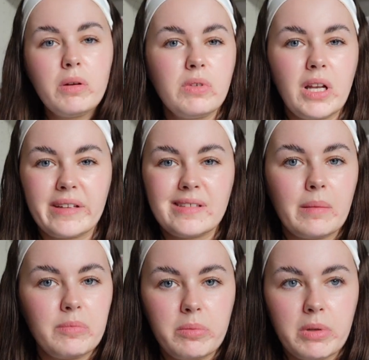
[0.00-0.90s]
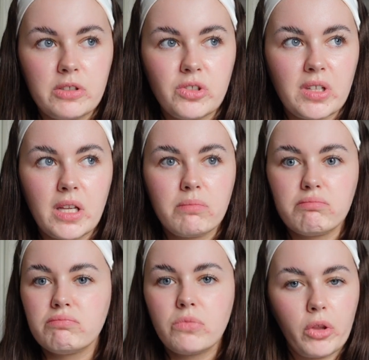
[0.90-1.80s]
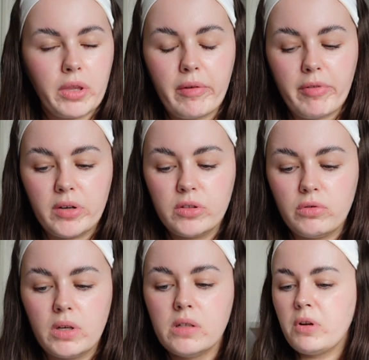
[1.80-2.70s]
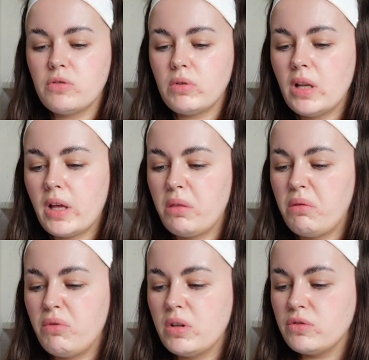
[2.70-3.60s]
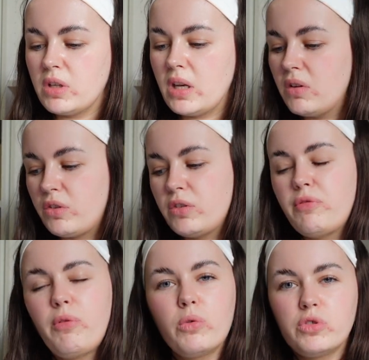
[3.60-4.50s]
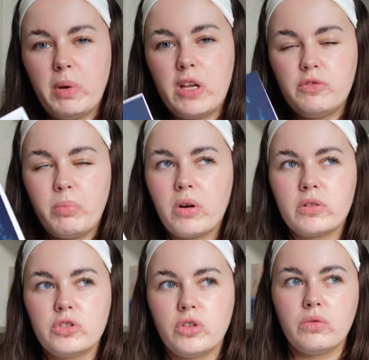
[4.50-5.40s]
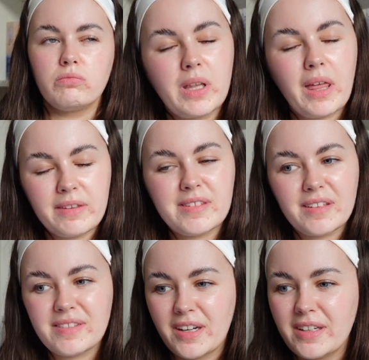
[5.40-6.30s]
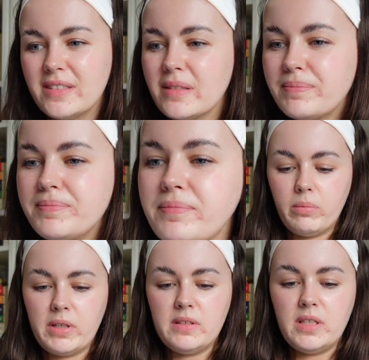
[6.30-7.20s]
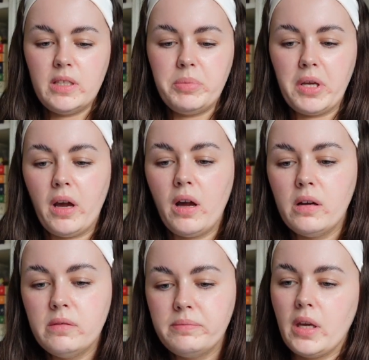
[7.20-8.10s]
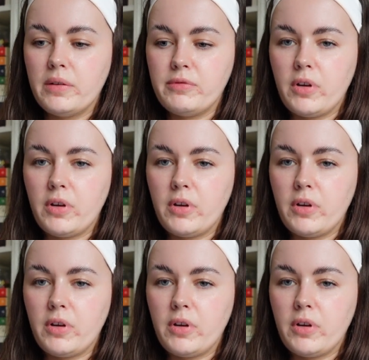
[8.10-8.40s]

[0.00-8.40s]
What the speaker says: only like 70 pages in. Not that far into it, but it's only like 400 page book, so we'll get this done tonight. And then on my TBR I've